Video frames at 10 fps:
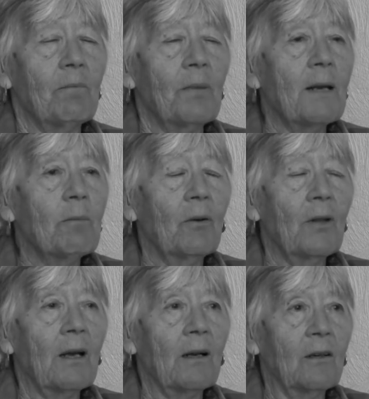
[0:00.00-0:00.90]
people
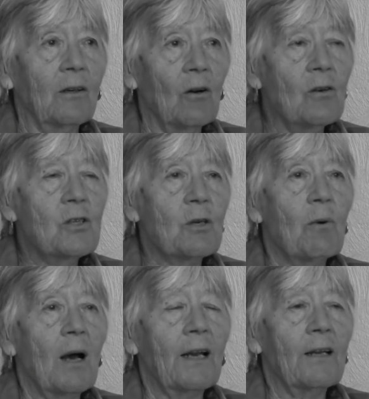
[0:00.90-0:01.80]
that go to
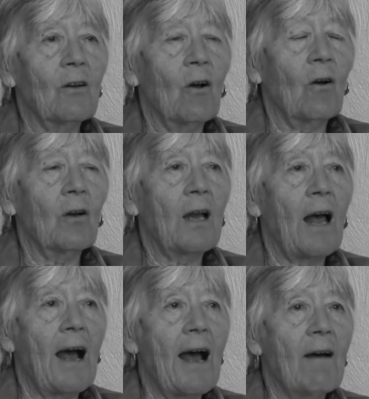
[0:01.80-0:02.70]
Al-Anon
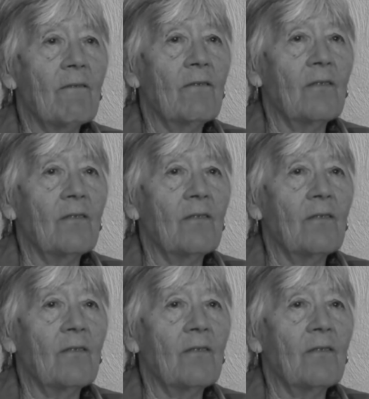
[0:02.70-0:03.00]
have